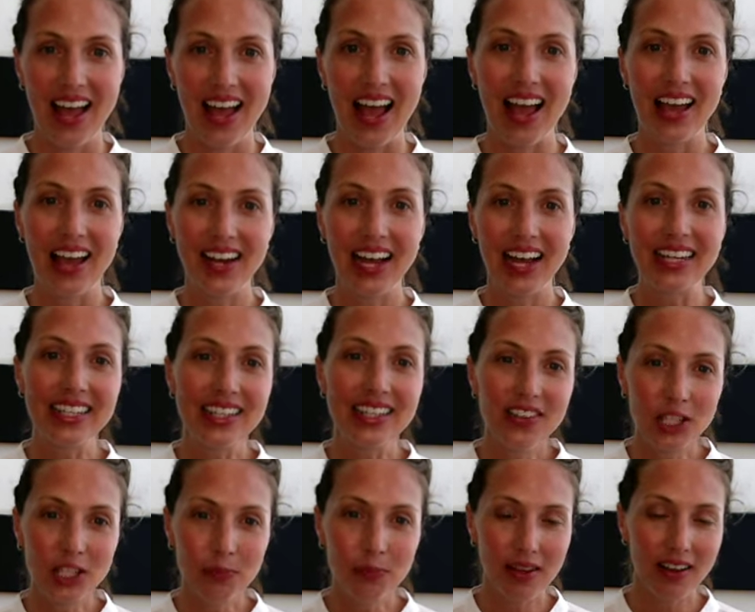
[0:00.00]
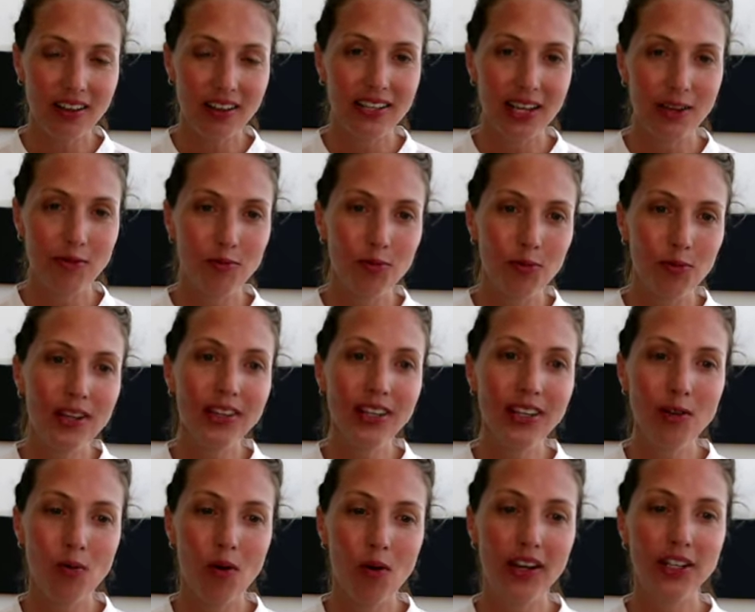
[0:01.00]
And I did this because I really
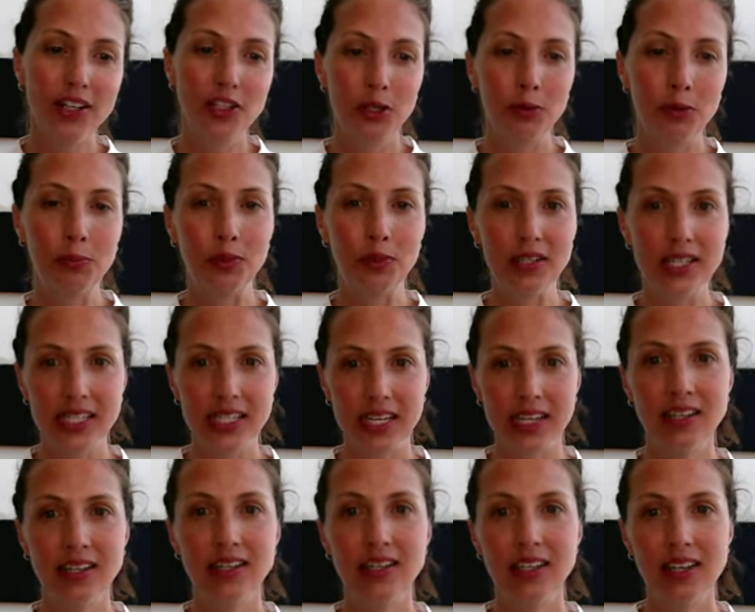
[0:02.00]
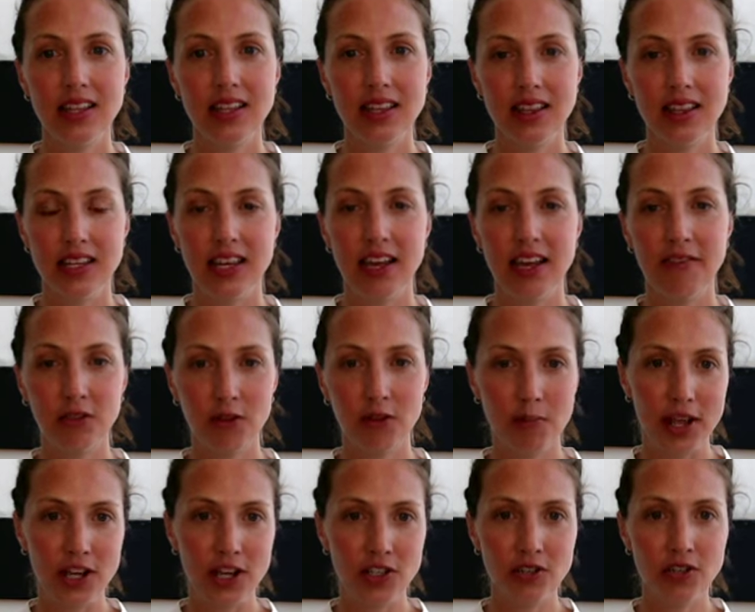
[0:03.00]
wanted to present the
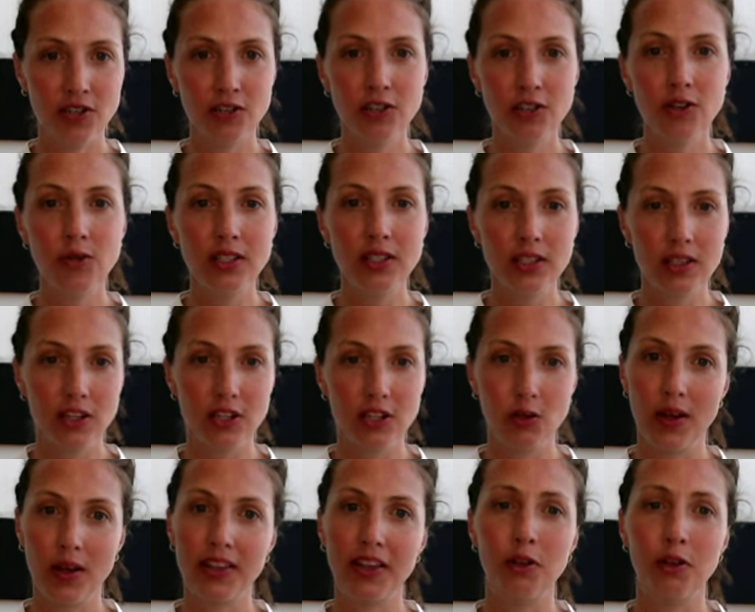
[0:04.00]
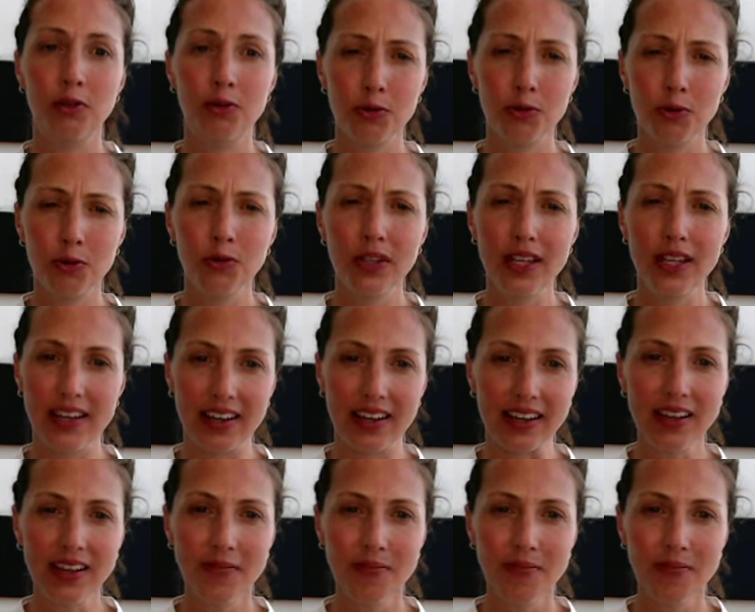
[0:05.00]
information to you in such a way that you truly get it.